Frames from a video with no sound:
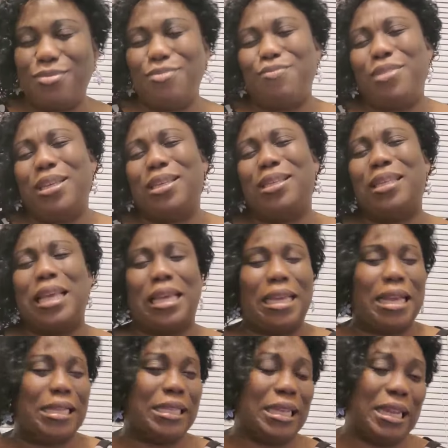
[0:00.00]
oh, my
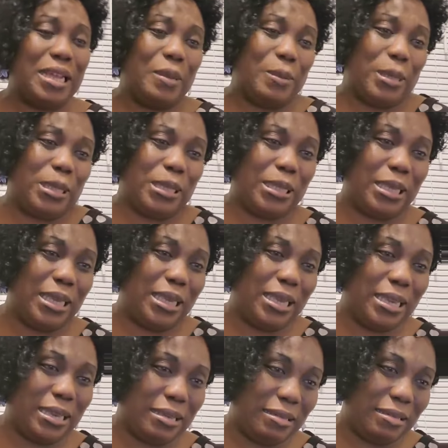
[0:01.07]

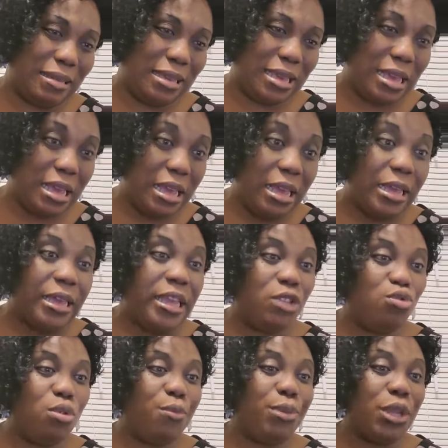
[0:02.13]
sake,
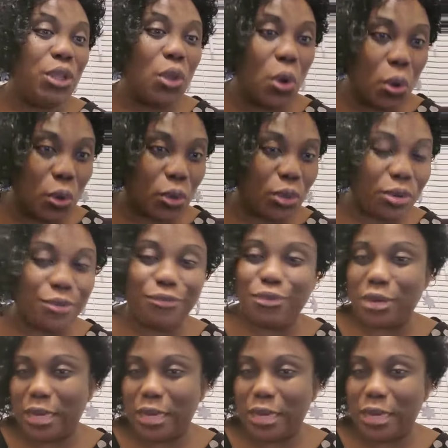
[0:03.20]
it will be done for